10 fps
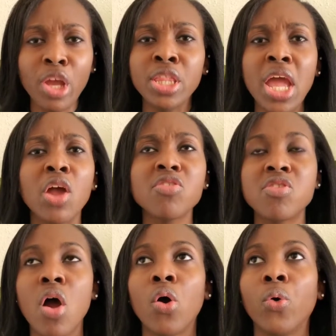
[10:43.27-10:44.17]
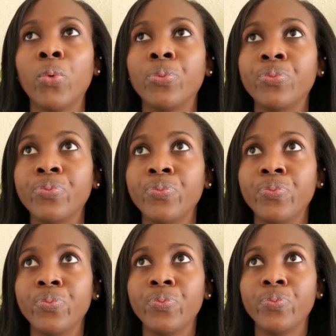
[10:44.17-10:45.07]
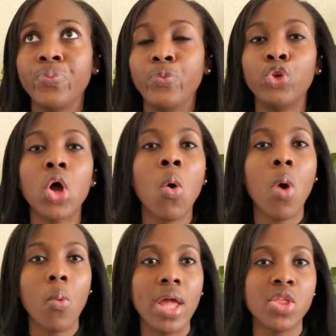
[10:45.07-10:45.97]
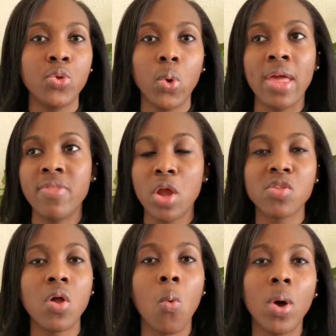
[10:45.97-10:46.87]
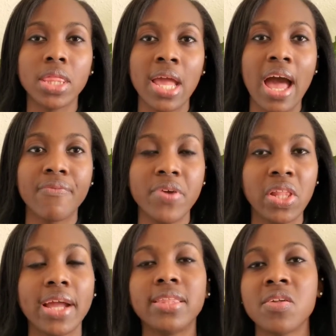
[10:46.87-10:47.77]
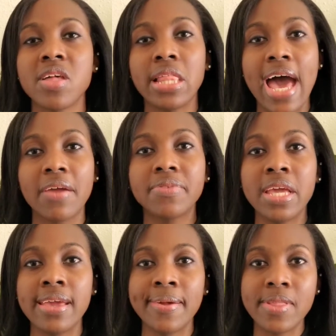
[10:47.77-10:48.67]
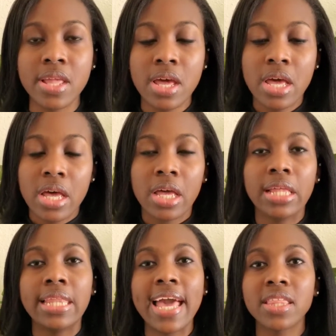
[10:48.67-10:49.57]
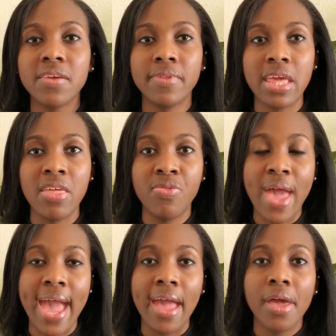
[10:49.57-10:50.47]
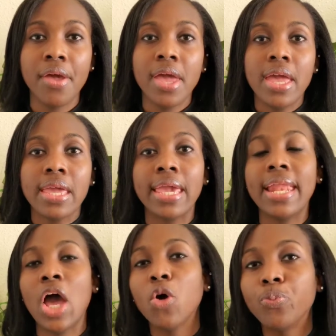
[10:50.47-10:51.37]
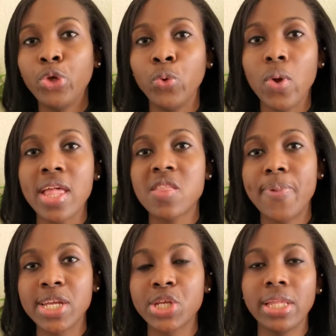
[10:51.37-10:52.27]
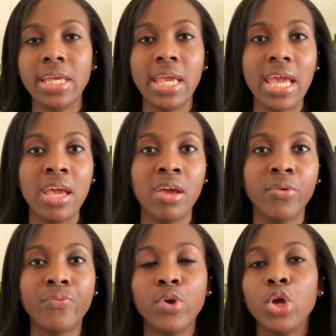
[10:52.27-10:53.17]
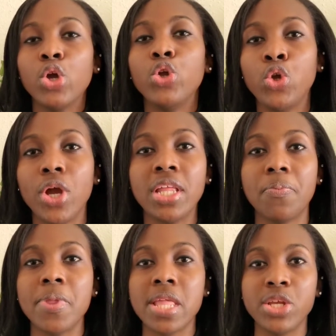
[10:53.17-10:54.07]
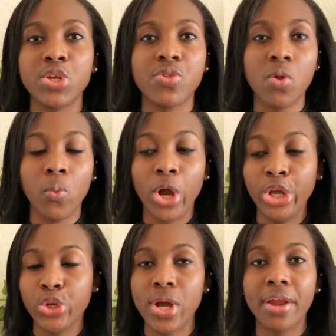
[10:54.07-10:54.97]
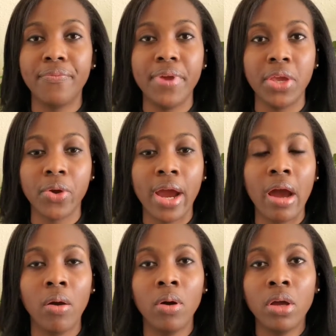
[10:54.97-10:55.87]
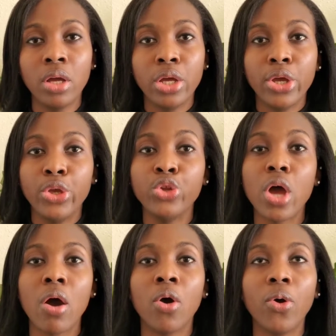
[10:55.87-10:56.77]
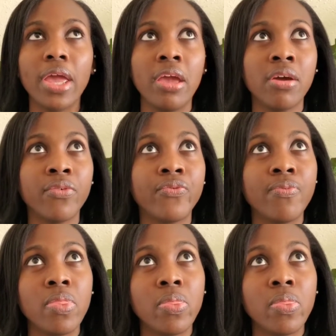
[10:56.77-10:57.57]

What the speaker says: there's no, one way to do it, and there's no one thing. I feel like there's a lot of things collectively that can help you, especially if you're in the position to where you're trying to figure out, if